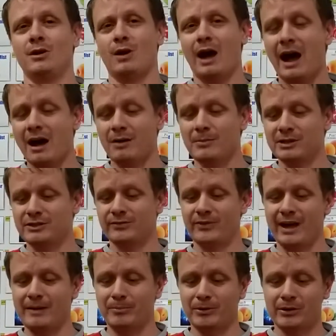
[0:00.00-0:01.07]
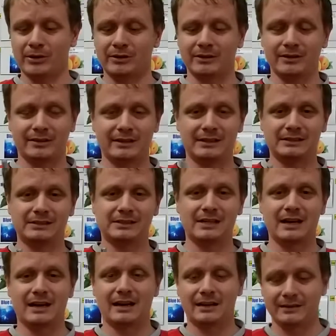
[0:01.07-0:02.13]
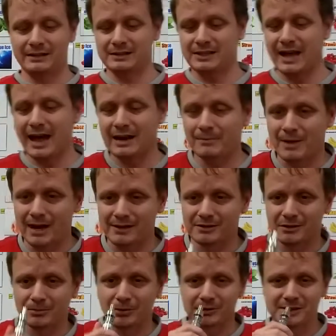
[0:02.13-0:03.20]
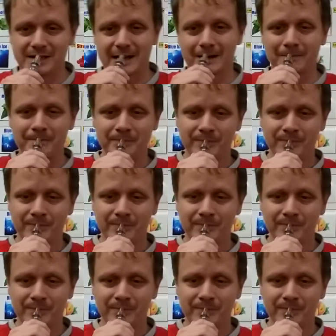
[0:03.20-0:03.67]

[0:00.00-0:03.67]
how much vapor this atomizer puts out.